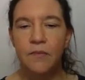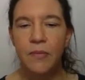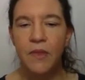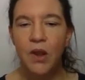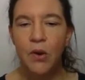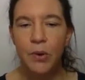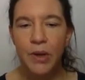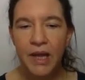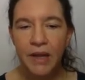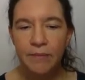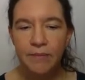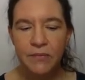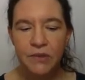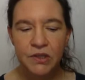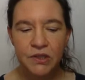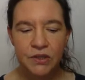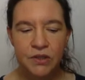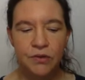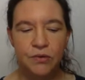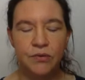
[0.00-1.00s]
Okay,
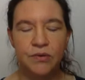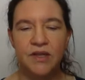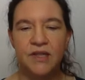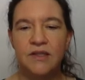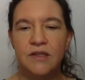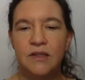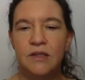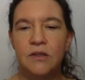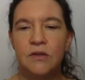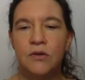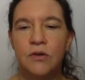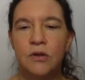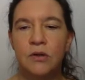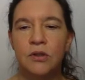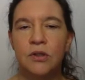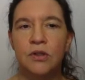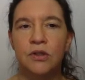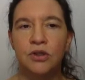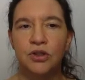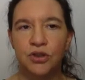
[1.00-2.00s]
so this is called
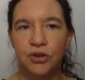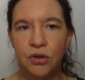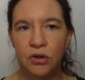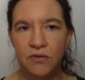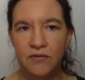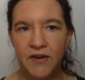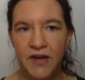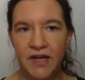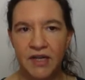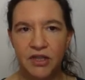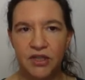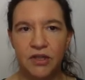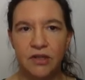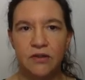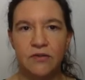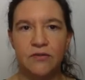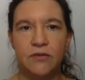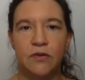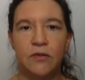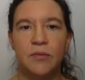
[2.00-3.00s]
short
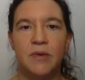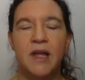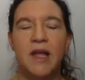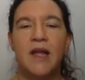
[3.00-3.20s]
Weierstrass form.